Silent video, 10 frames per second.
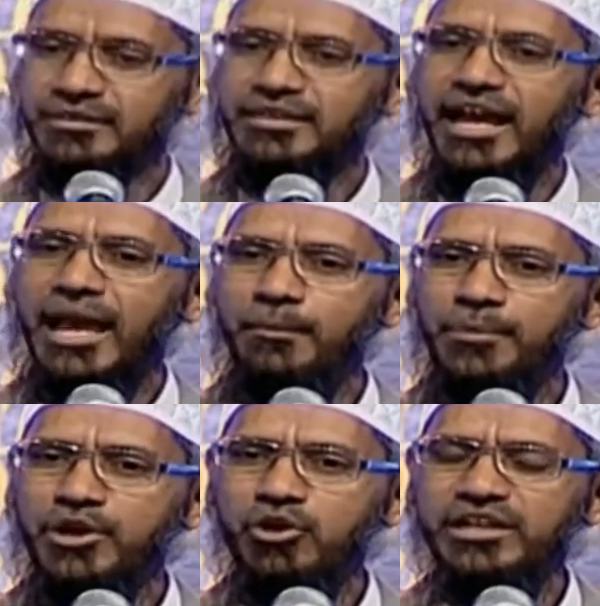the
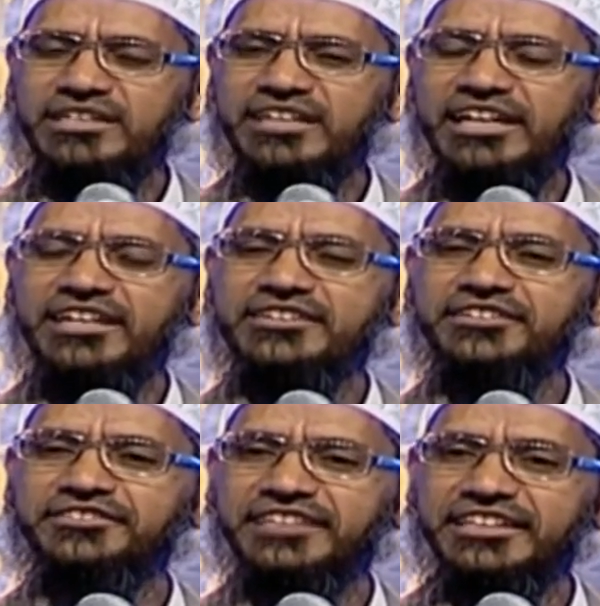embryo in the
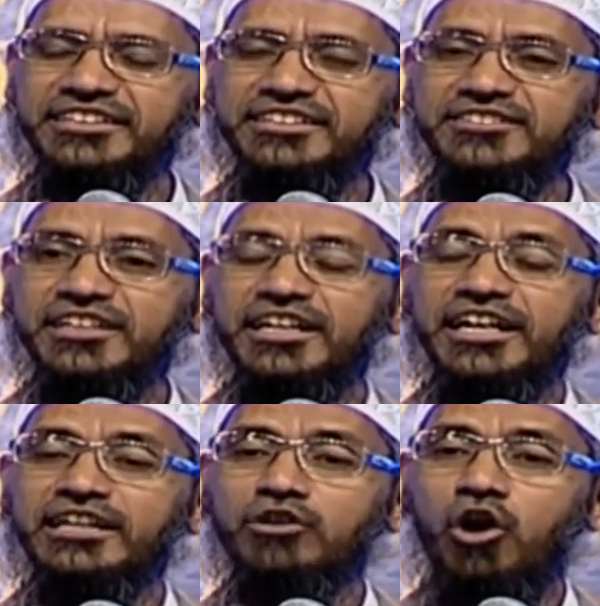initial stages,
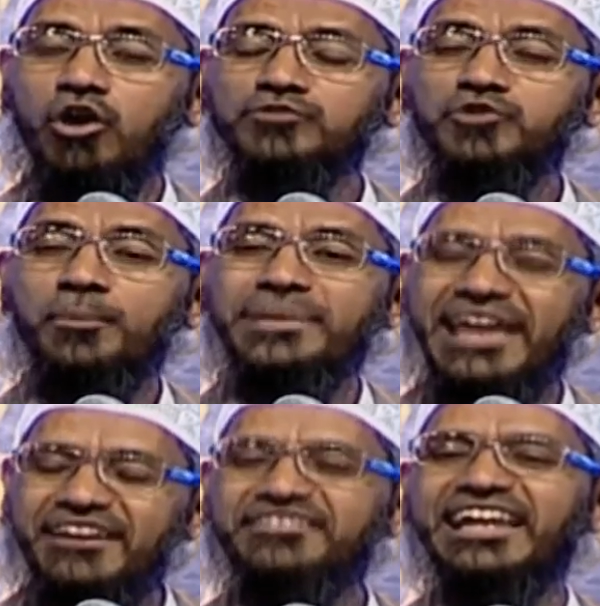it also
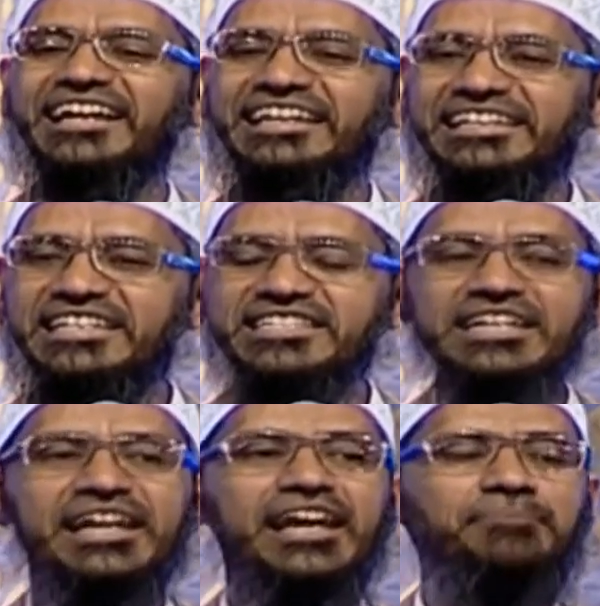behaves like a leech.
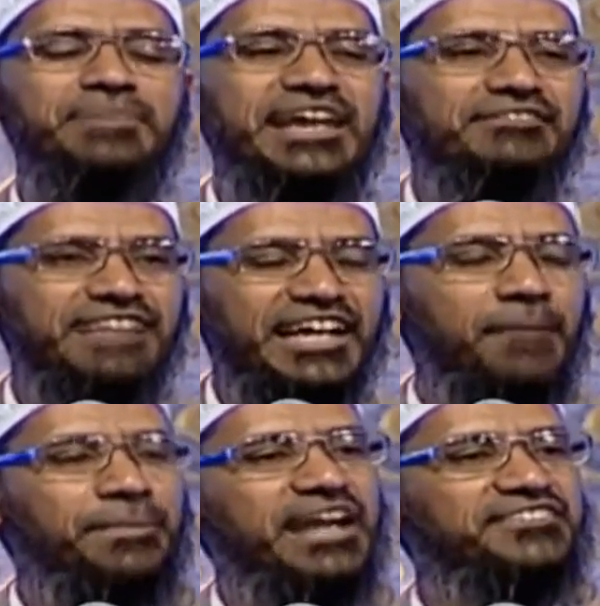It behaves like a
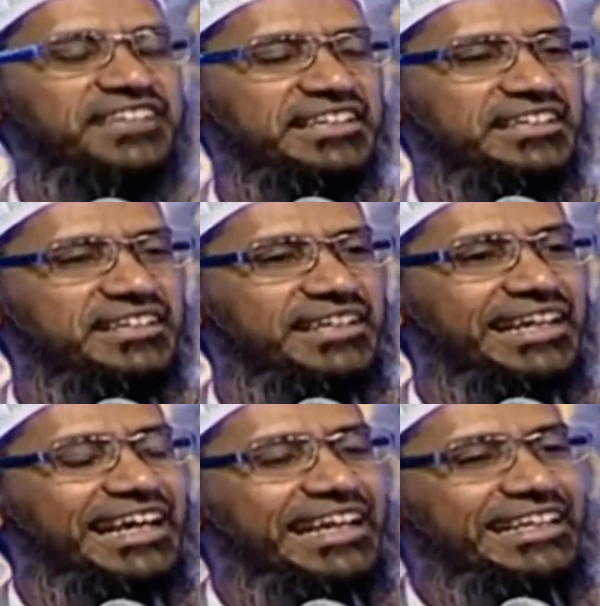bloodsucker.
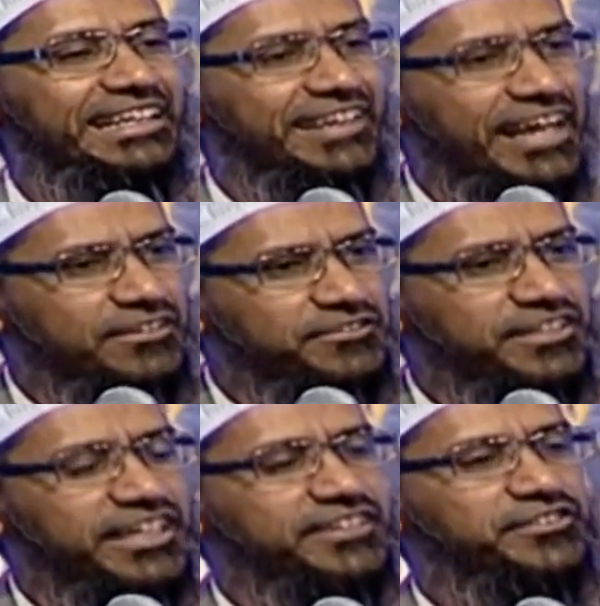It derives
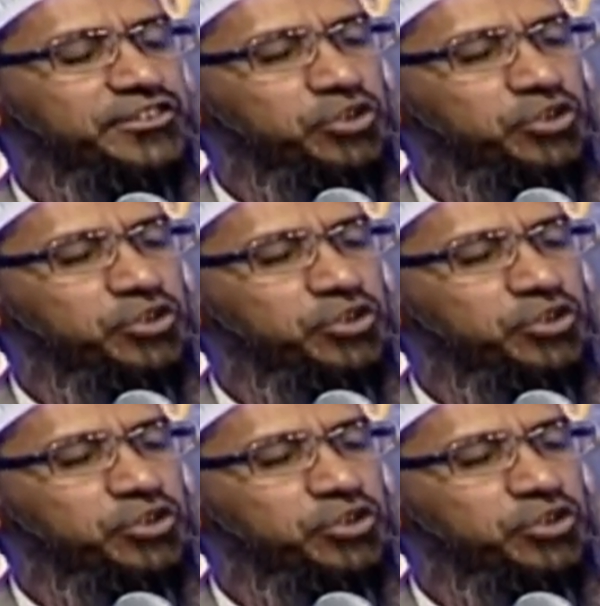its